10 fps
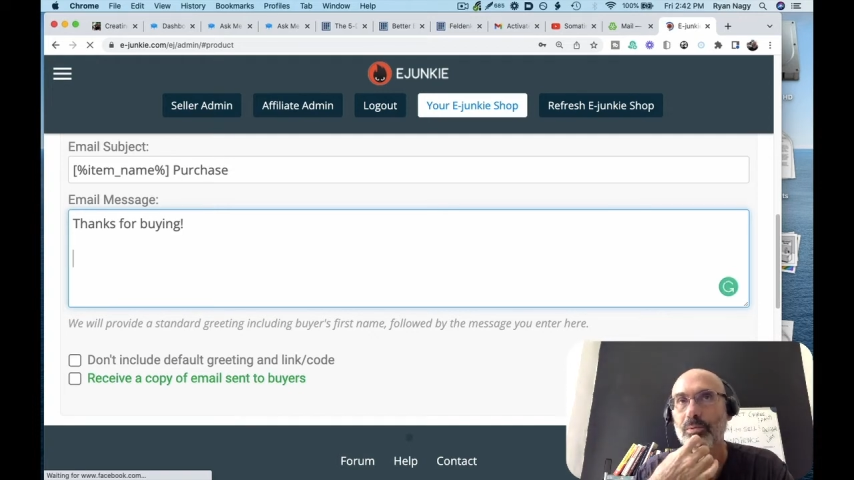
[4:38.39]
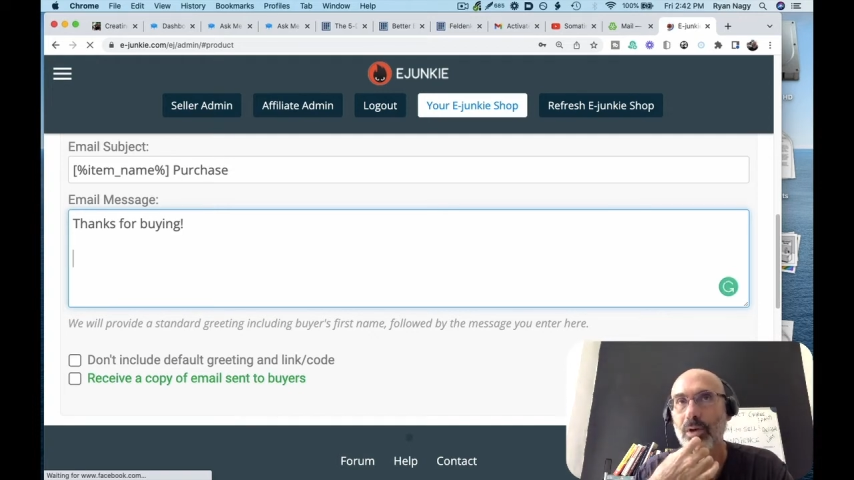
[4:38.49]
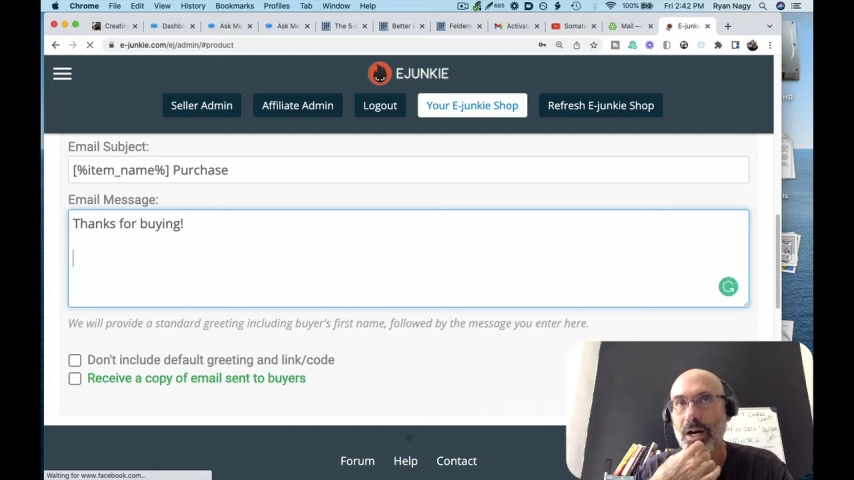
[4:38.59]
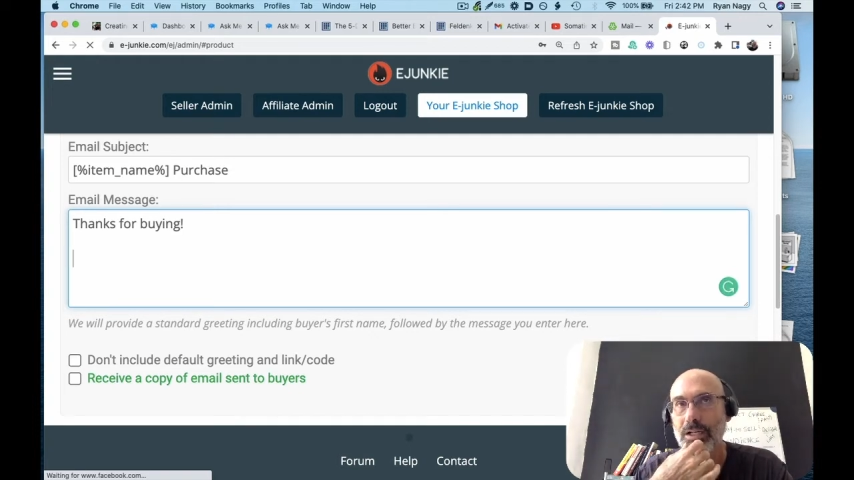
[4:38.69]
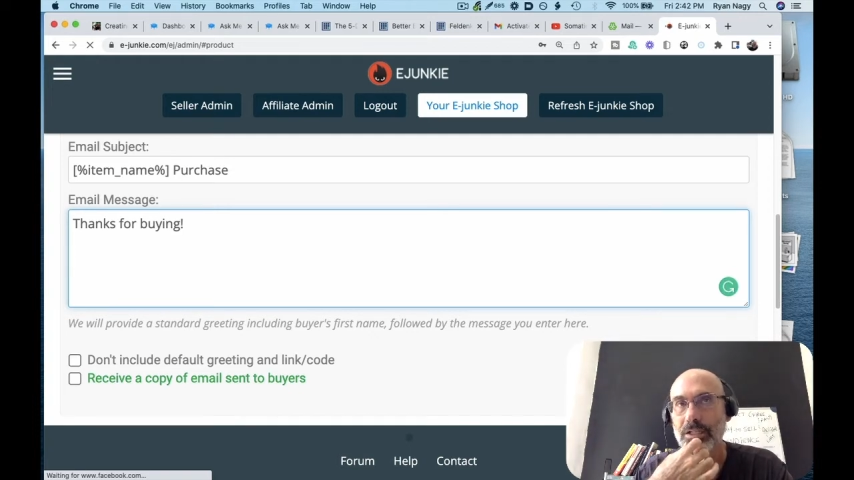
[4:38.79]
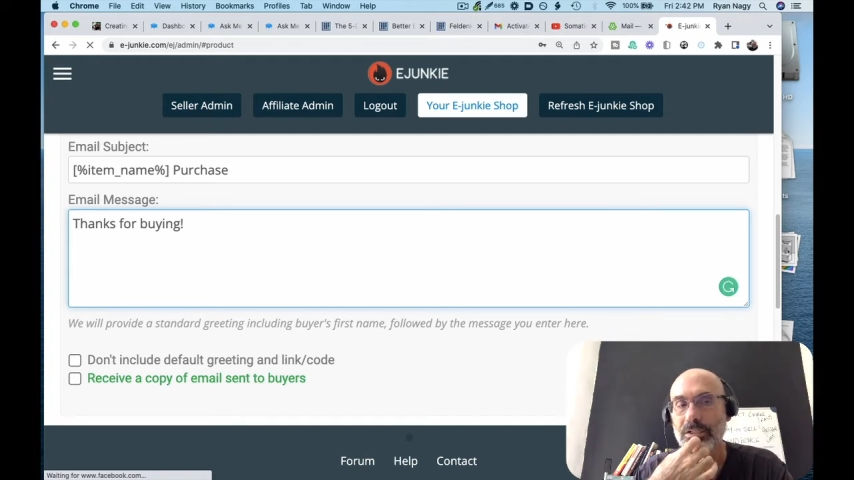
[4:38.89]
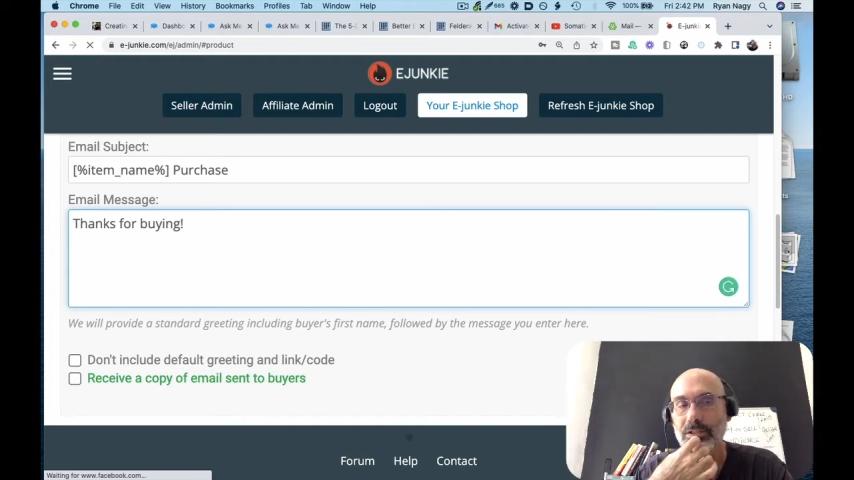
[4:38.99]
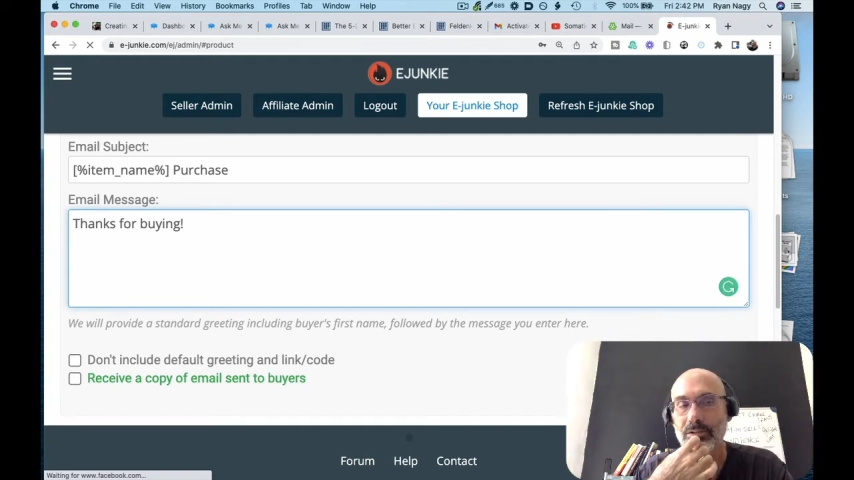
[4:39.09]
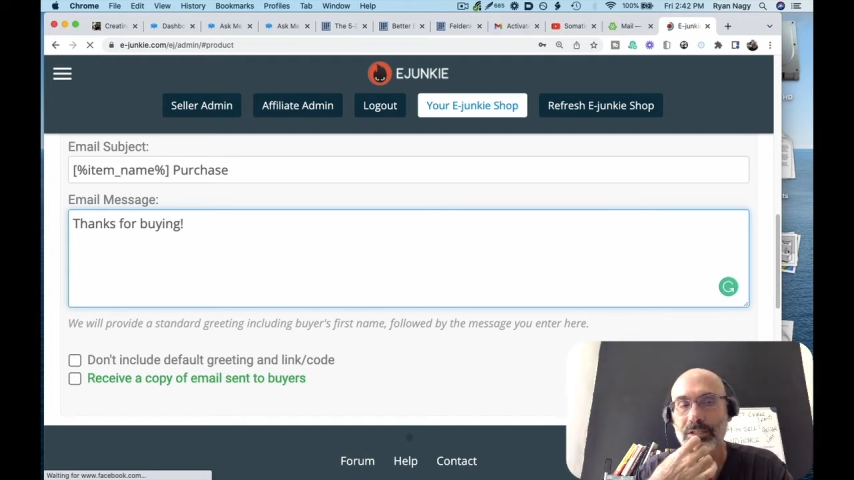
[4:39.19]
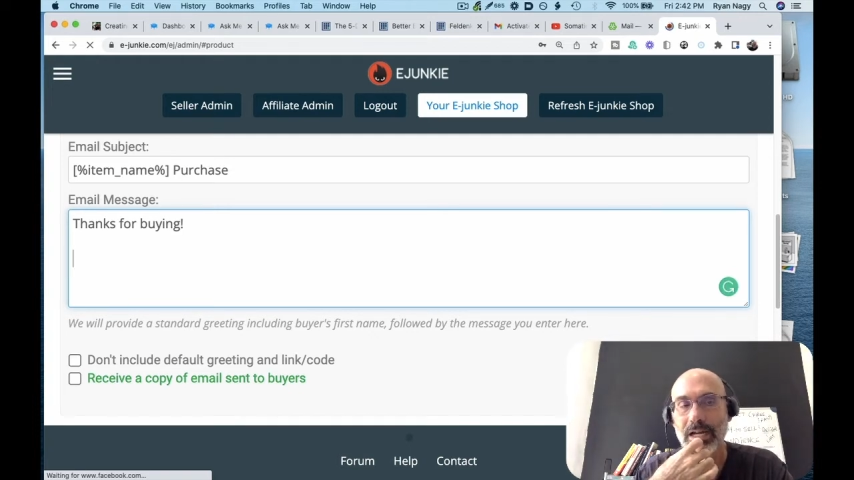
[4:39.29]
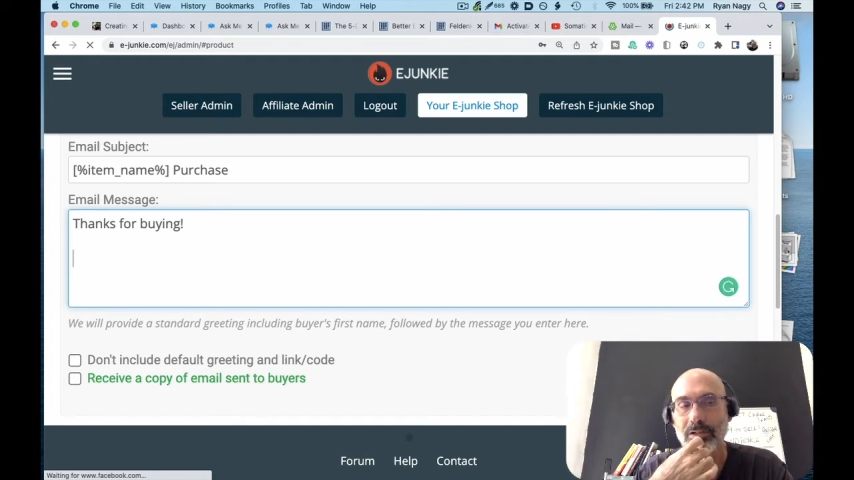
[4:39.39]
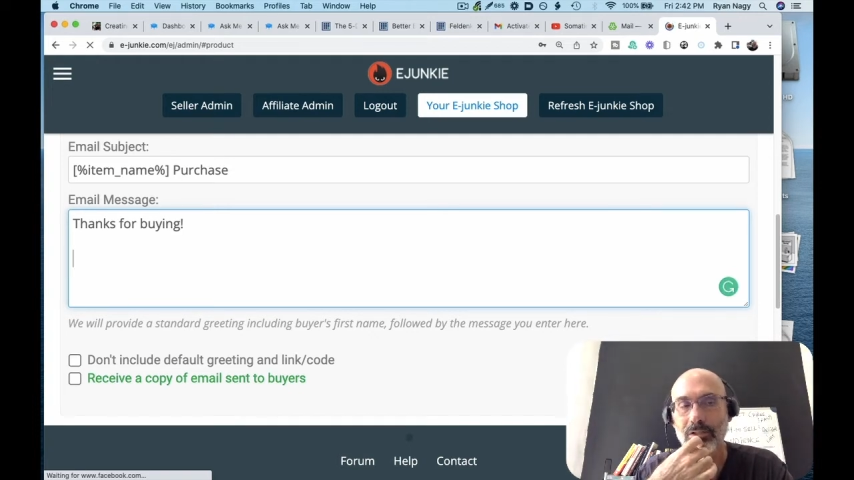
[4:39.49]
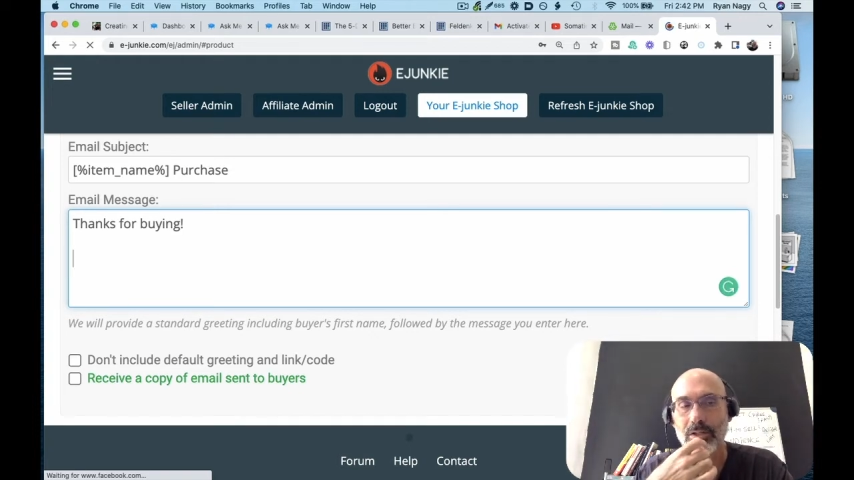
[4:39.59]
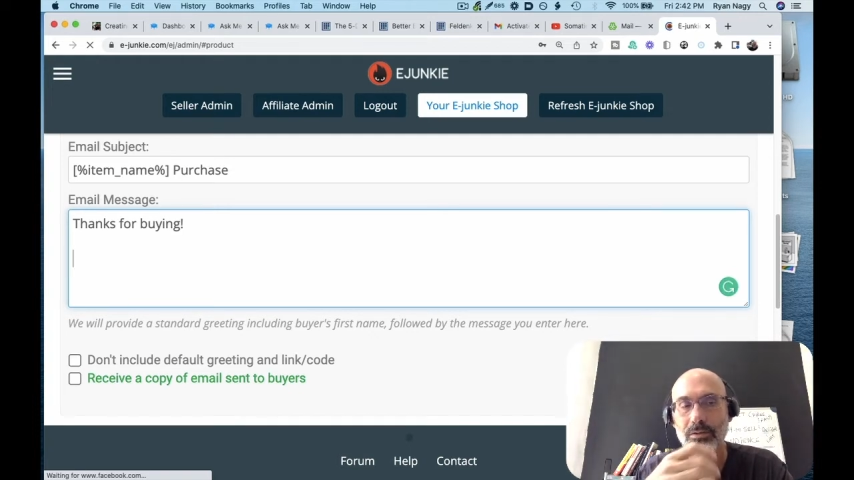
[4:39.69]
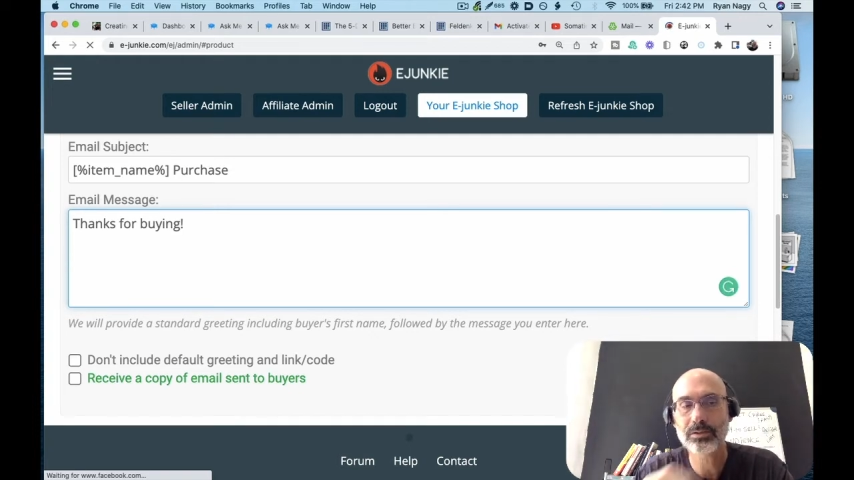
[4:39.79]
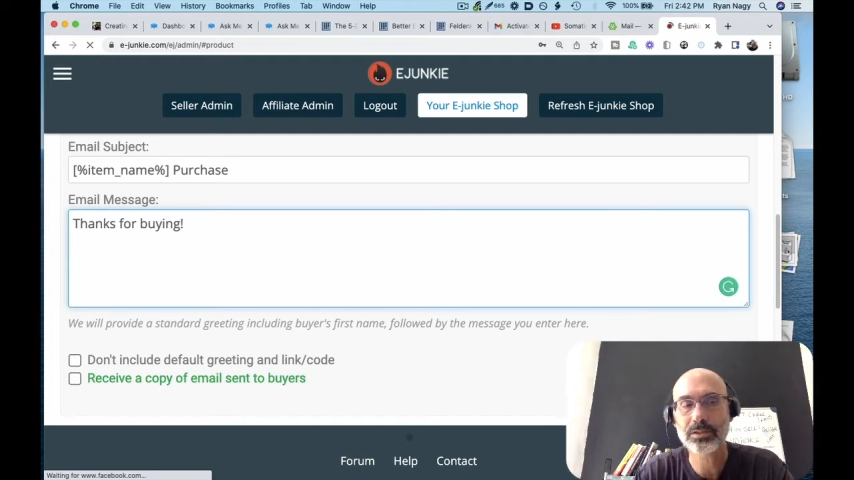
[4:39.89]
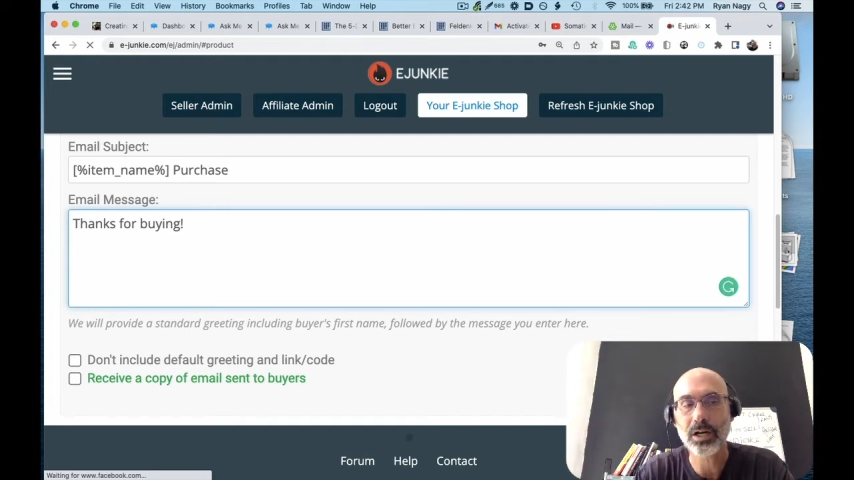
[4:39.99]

products that are downloads,